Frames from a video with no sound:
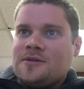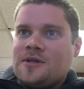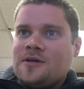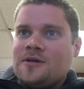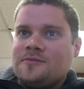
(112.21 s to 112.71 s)

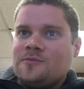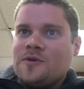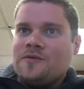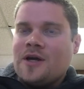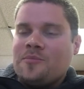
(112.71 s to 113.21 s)
Uh,
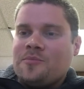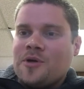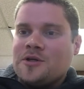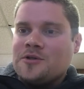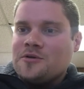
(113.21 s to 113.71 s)
we've got
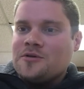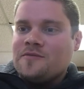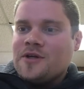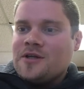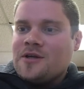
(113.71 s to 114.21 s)
pictures and
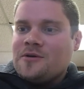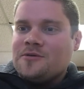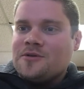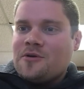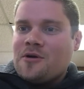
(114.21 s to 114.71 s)
videos
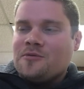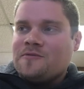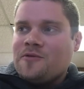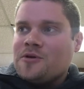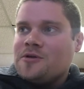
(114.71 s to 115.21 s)
and drone
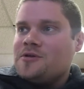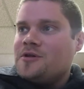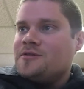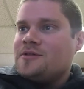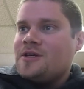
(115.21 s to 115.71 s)
footage,
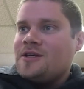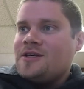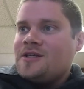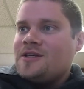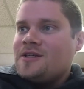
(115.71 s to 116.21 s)
and
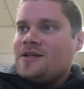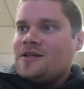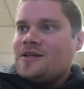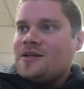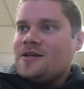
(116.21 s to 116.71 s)

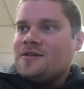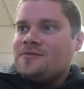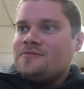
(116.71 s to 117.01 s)
uh,